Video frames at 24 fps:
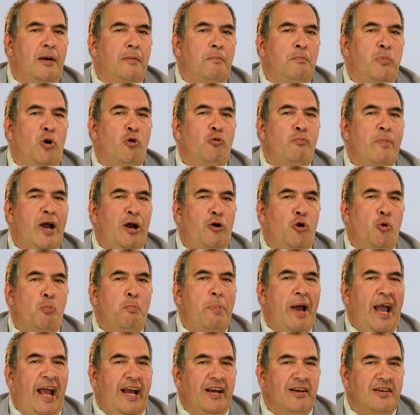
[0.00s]
bone marrow
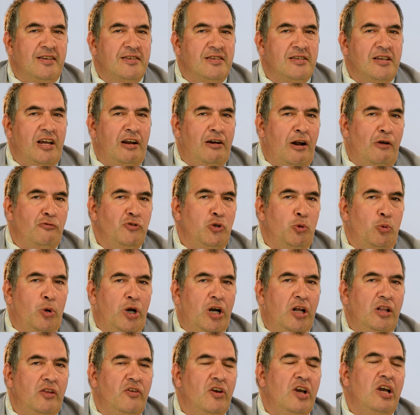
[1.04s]
banks around the
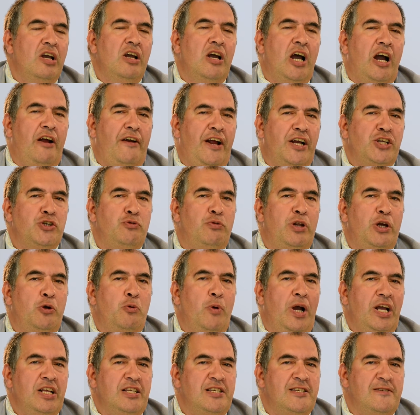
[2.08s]
world are actually
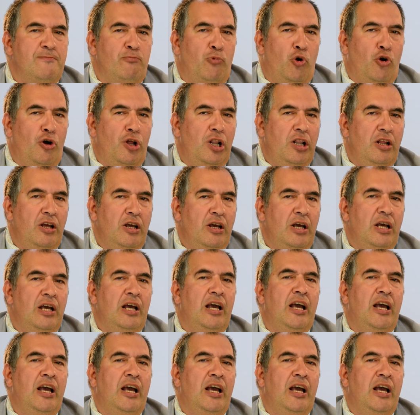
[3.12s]
quite small,